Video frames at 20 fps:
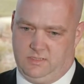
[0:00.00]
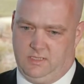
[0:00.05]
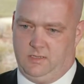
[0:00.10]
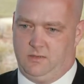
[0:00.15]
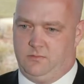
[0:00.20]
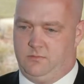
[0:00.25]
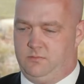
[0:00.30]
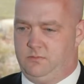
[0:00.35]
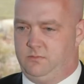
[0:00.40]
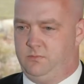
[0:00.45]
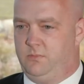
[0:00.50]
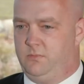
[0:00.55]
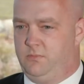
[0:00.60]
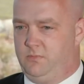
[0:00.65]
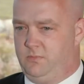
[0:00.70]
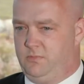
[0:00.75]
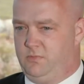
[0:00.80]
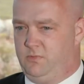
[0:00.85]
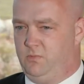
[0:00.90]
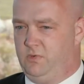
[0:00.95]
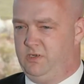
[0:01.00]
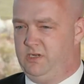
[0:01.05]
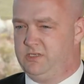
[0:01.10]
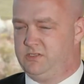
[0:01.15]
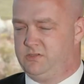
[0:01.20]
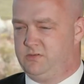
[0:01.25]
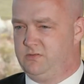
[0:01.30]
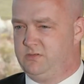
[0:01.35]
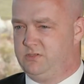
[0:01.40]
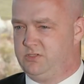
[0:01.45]
yeah. We
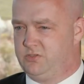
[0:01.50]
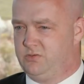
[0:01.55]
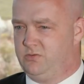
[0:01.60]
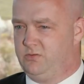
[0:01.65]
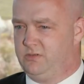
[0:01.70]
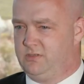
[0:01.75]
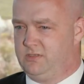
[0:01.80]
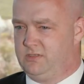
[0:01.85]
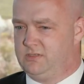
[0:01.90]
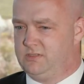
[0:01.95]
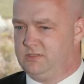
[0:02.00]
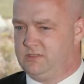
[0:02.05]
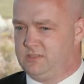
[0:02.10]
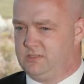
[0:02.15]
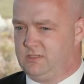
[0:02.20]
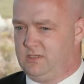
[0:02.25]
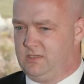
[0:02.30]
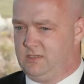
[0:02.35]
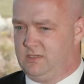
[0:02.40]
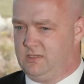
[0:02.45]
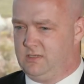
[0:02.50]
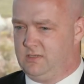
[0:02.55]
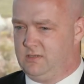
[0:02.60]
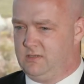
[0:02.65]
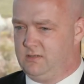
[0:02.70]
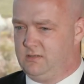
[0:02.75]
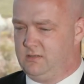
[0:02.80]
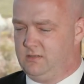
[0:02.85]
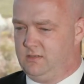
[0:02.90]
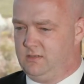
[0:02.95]
need to ensure
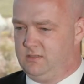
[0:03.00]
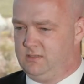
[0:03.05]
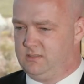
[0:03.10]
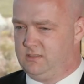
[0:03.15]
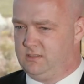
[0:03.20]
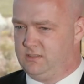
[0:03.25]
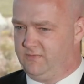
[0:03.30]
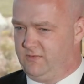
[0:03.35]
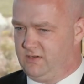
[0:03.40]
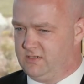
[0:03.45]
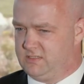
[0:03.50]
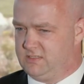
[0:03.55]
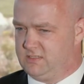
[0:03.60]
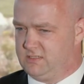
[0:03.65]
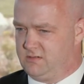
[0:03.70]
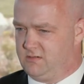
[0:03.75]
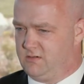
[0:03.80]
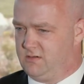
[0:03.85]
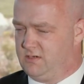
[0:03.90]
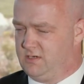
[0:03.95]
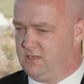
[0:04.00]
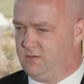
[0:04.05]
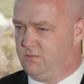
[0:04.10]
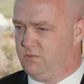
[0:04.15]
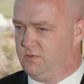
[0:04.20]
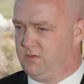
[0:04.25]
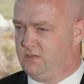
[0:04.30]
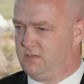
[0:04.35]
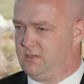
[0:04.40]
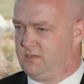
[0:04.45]
that devices that are on a
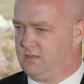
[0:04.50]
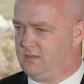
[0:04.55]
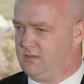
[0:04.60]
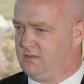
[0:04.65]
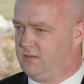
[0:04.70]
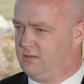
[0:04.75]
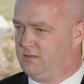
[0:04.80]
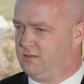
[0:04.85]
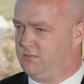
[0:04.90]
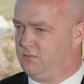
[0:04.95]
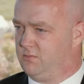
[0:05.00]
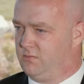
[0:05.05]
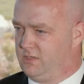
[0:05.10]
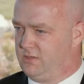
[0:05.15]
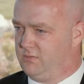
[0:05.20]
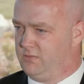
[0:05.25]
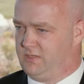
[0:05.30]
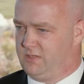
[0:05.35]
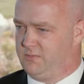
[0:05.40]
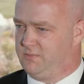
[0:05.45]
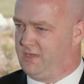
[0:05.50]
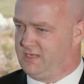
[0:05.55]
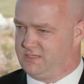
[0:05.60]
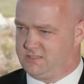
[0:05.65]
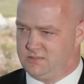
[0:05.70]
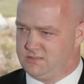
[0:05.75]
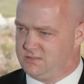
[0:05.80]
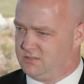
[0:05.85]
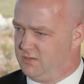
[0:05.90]
network, we can match those